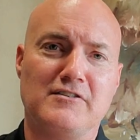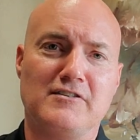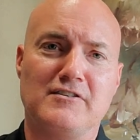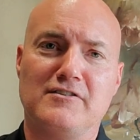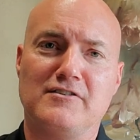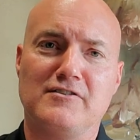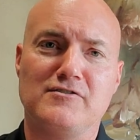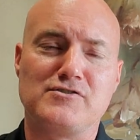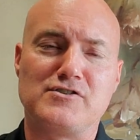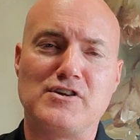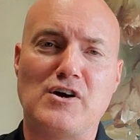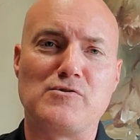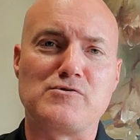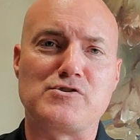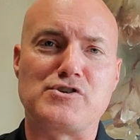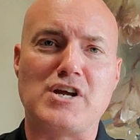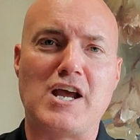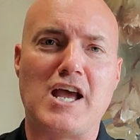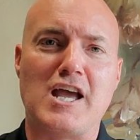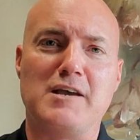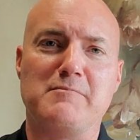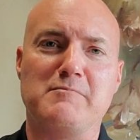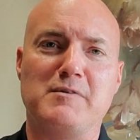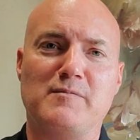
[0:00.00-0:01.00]
there's no
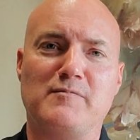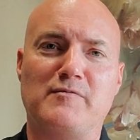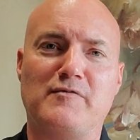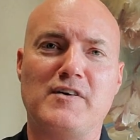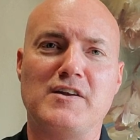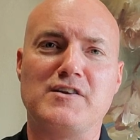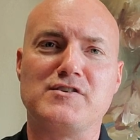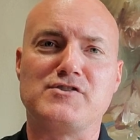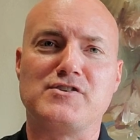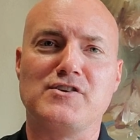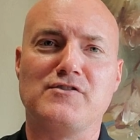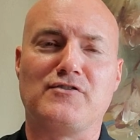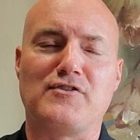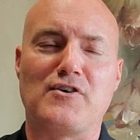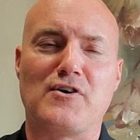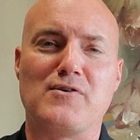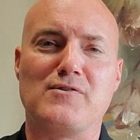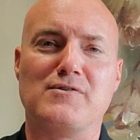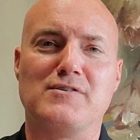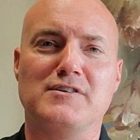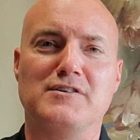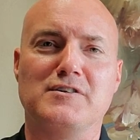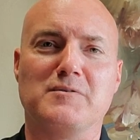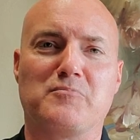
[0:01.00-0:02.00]
shame in finishing
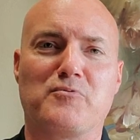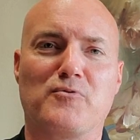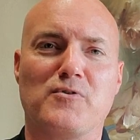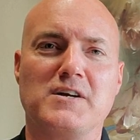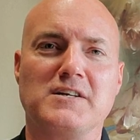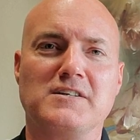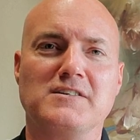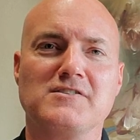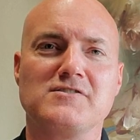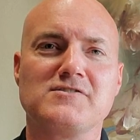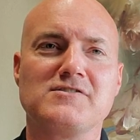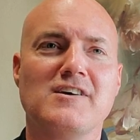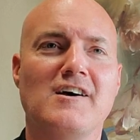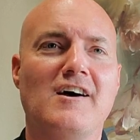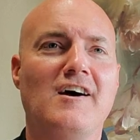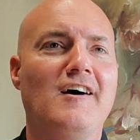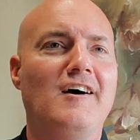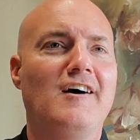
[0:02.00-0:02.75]
third in the Preakness.